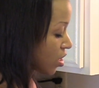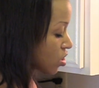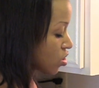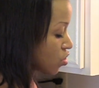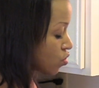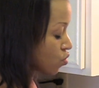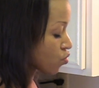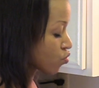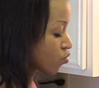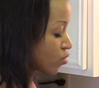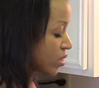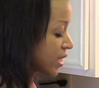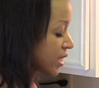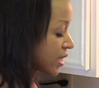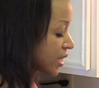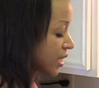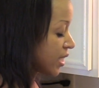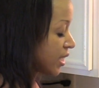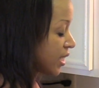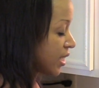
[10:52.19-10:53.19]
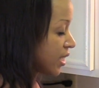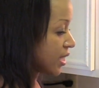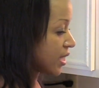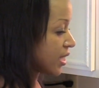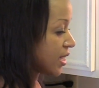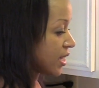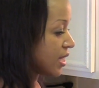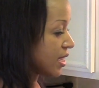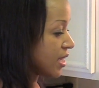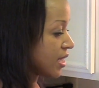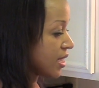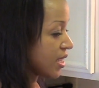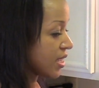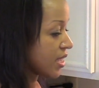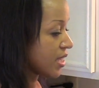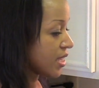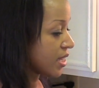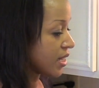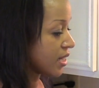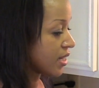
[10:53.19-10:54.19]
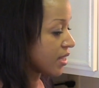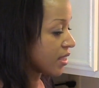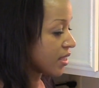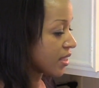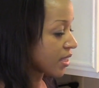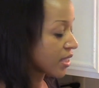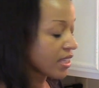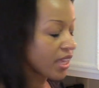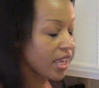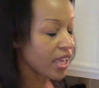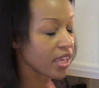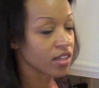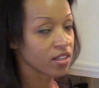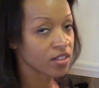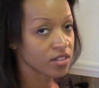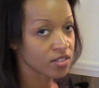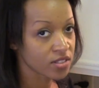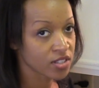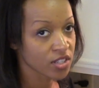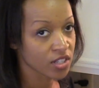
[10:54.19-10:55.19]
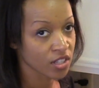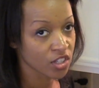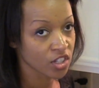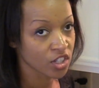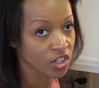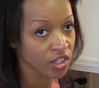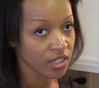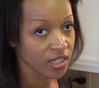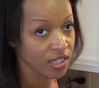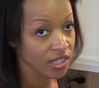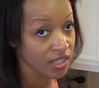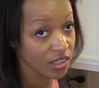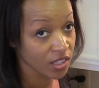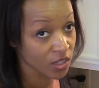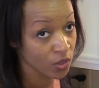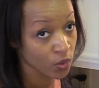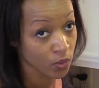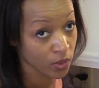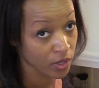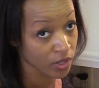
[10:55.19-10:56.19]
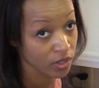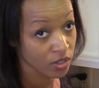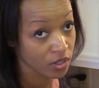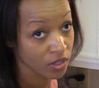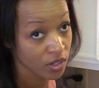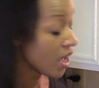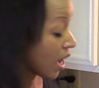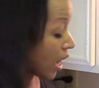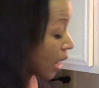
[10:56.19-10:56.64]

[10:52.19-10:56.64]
you really need the kale to cook in the oil.